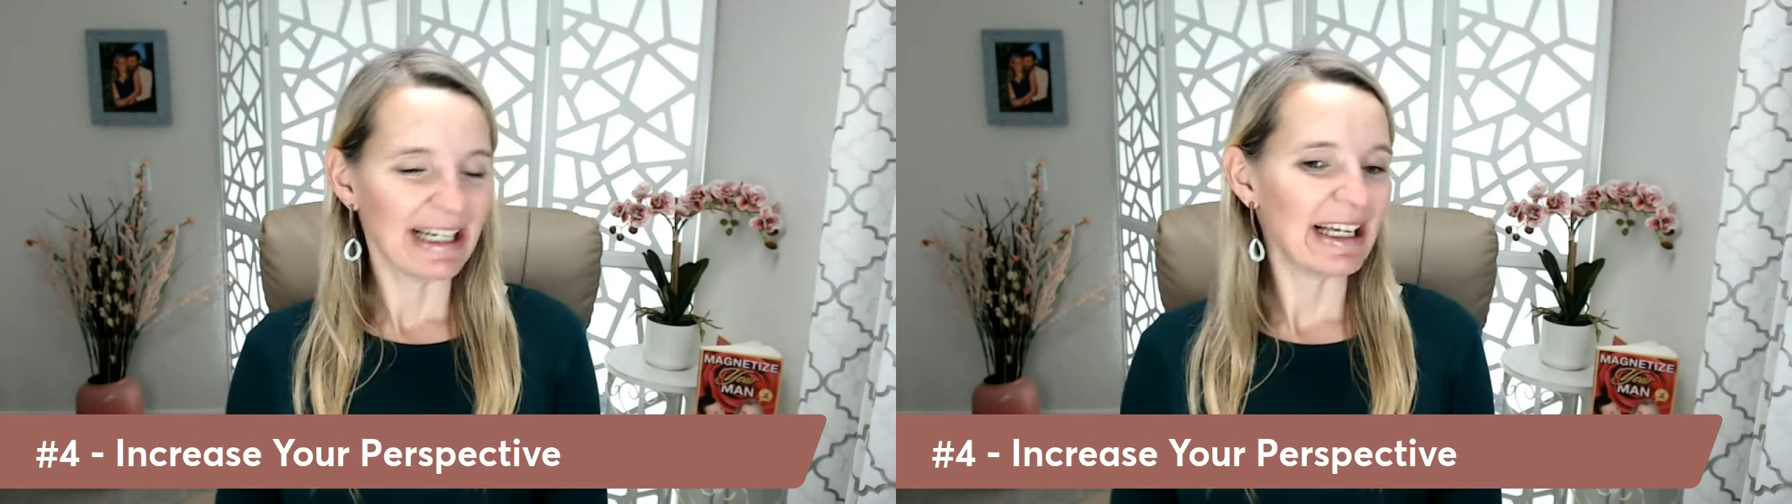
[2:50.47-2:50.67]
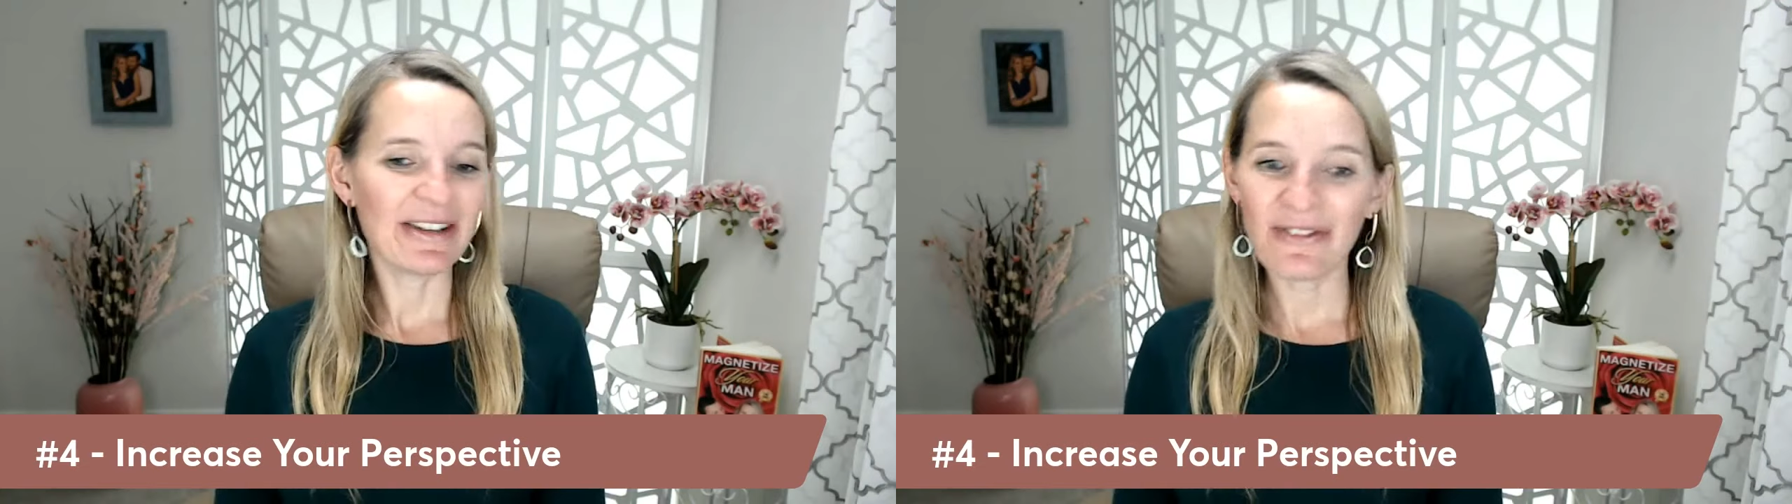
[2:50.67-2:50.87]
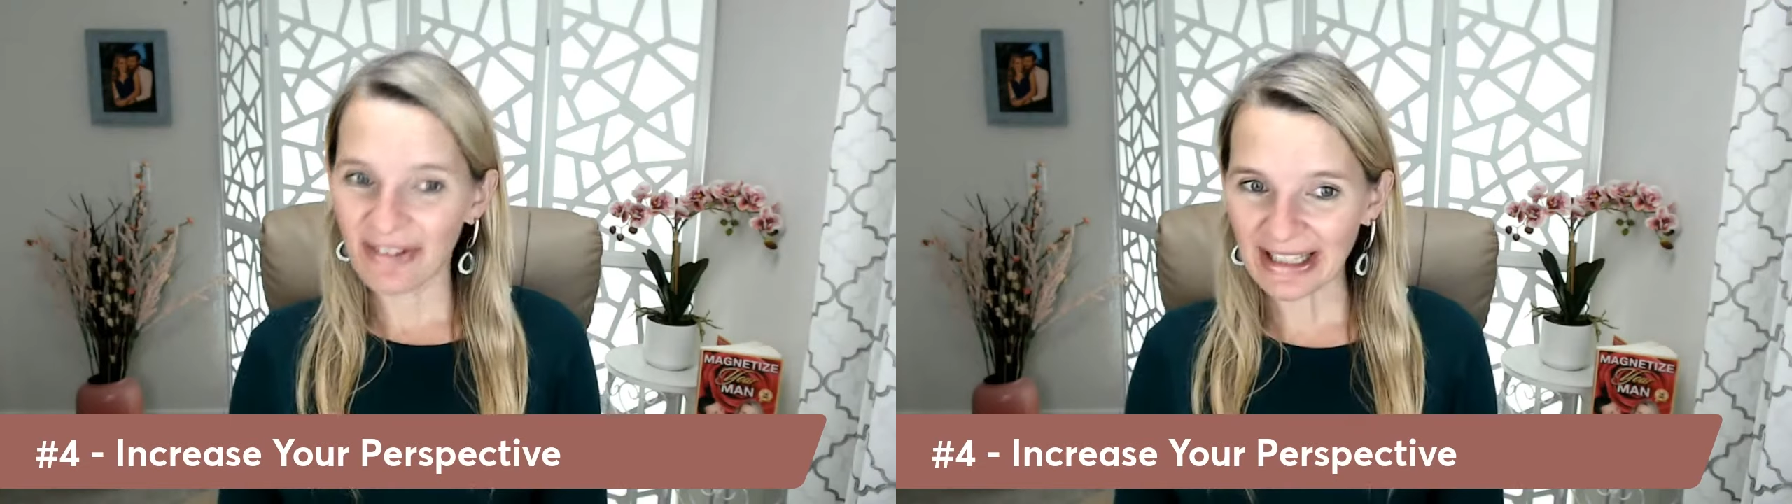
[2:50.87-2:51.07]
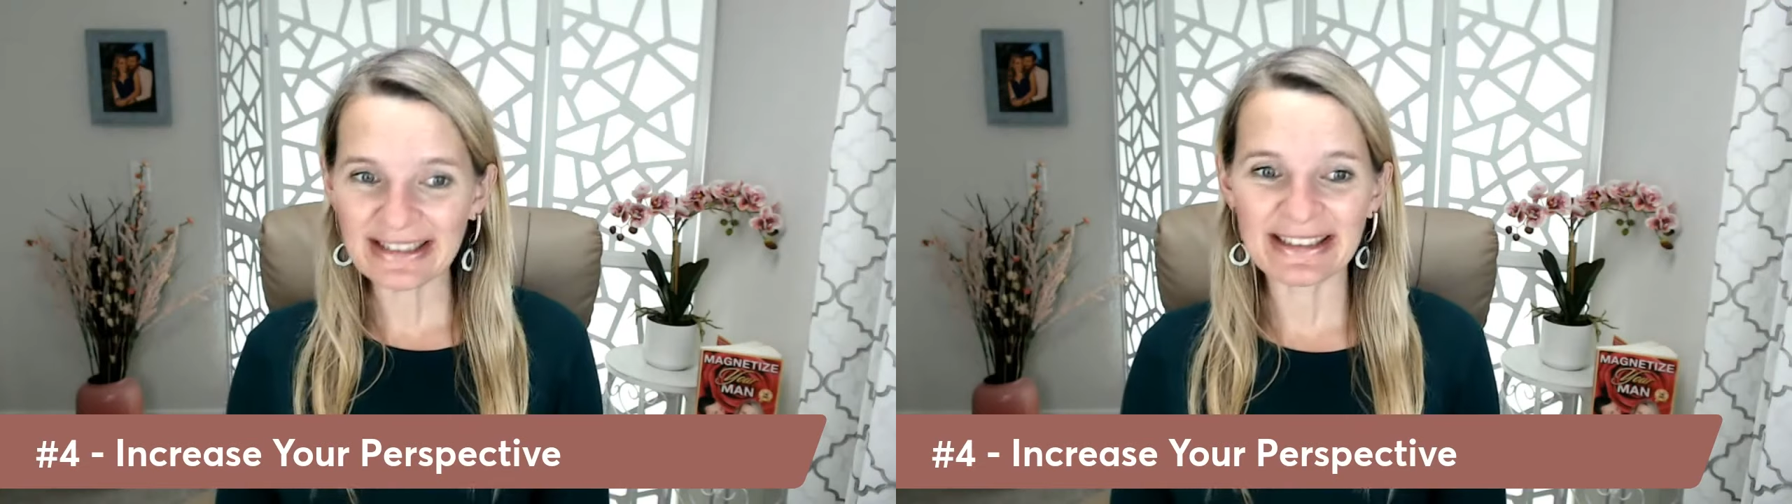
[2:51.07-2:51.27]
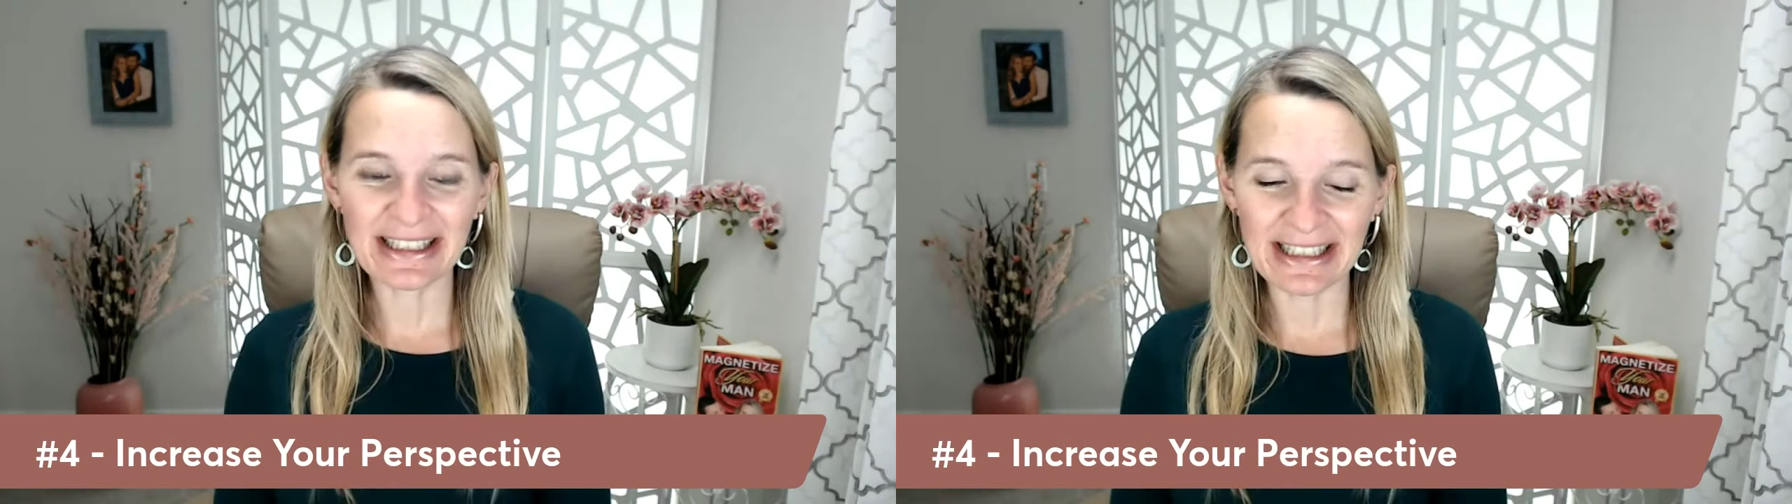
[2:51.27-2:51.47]

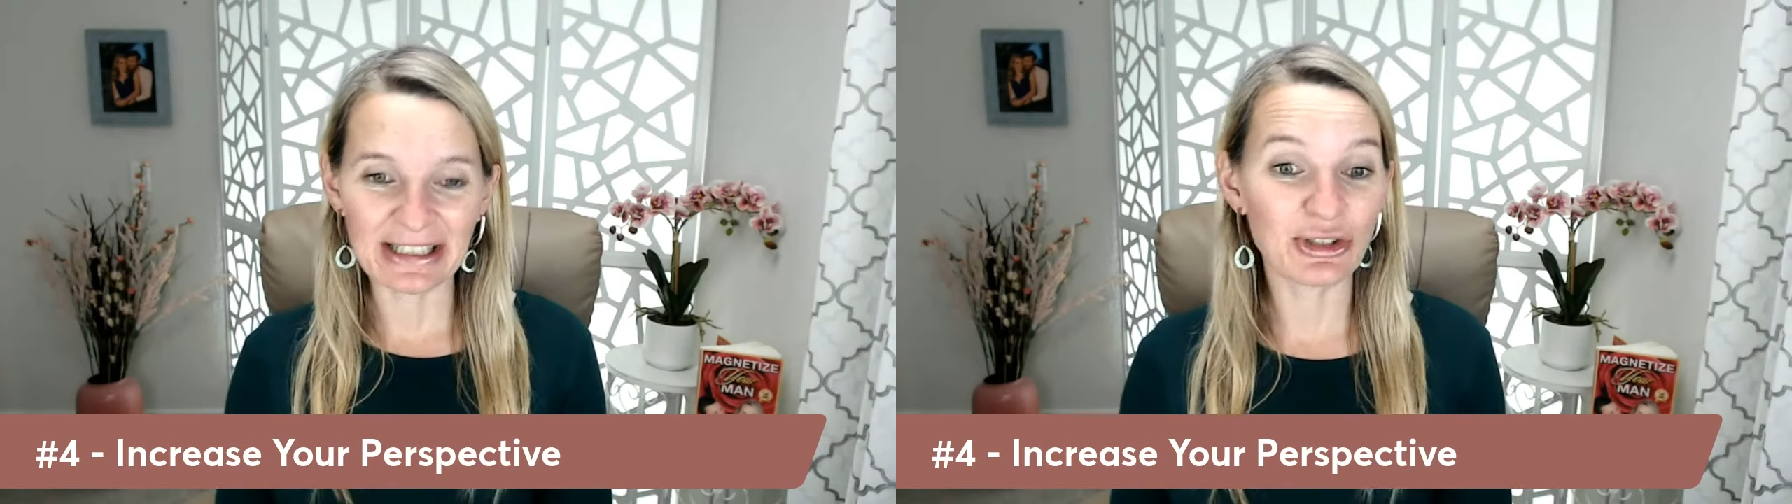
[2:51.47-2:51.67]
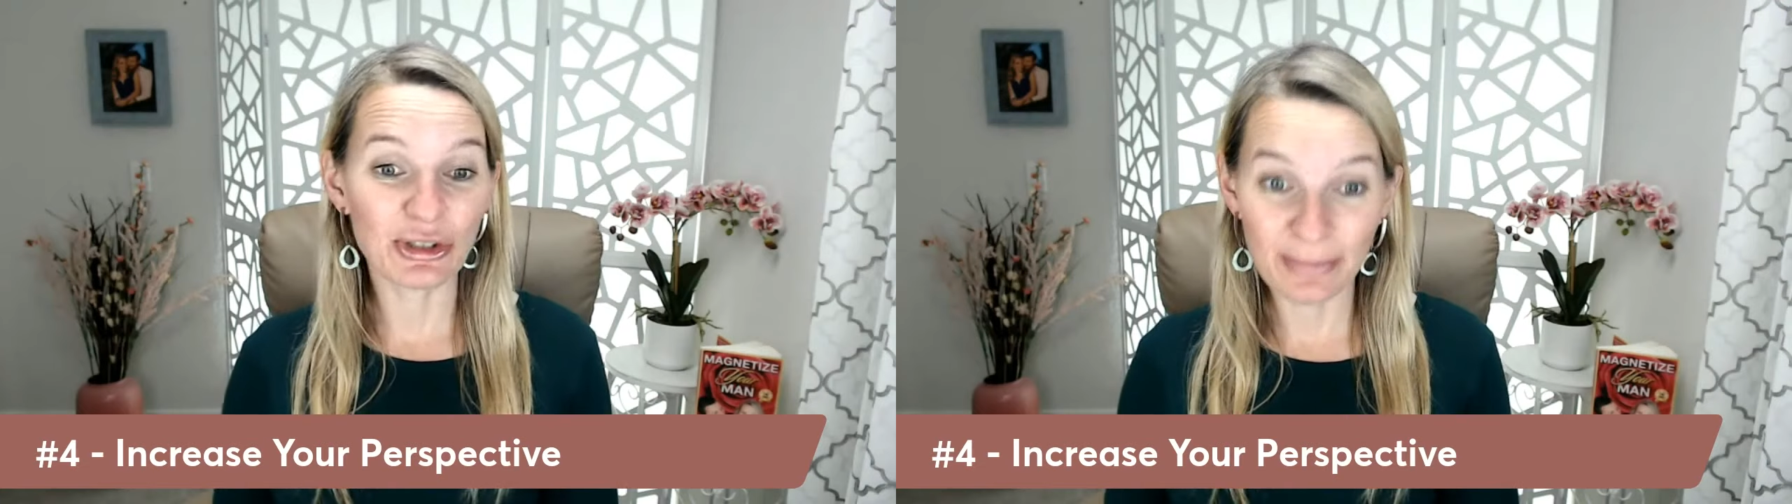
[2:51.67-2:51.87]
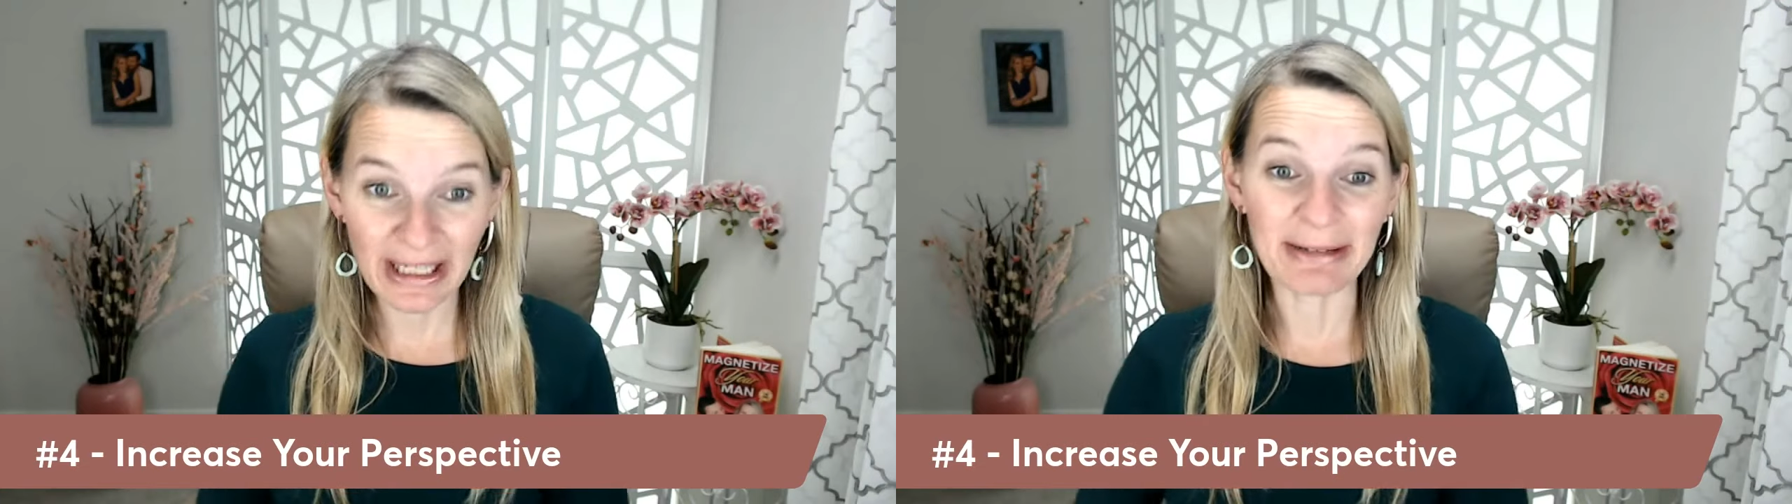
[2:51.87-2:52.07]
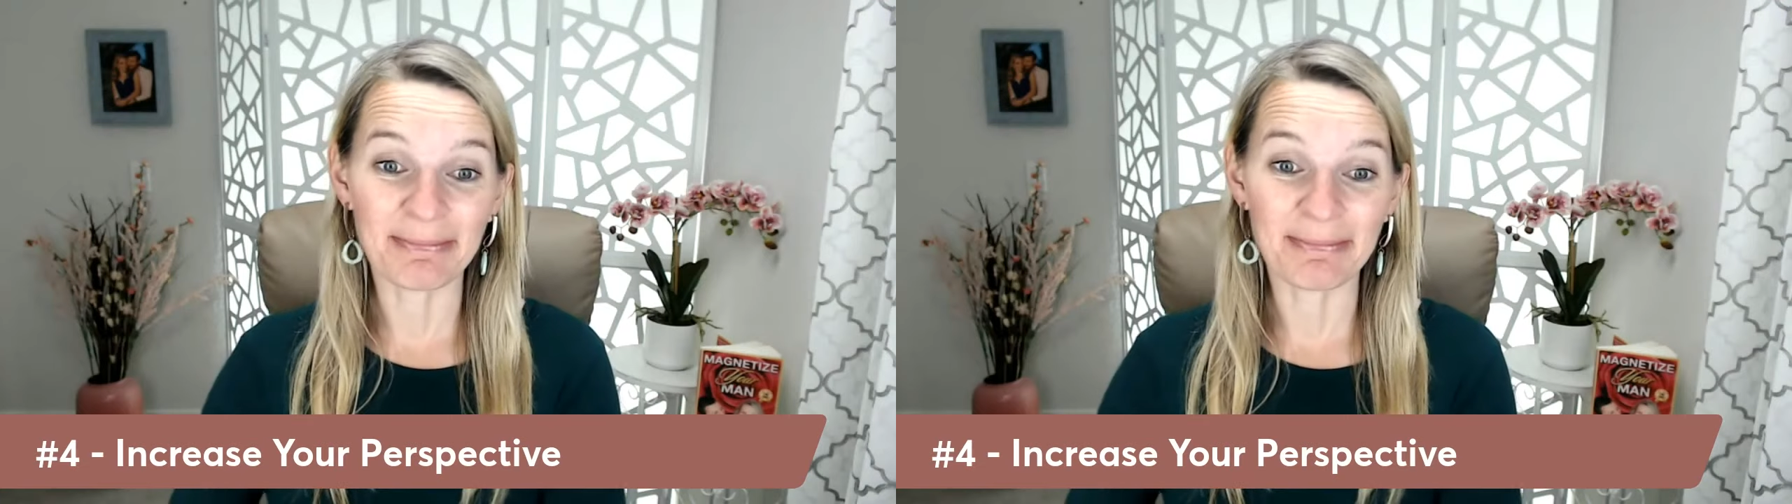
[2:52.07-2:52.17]
investing into me?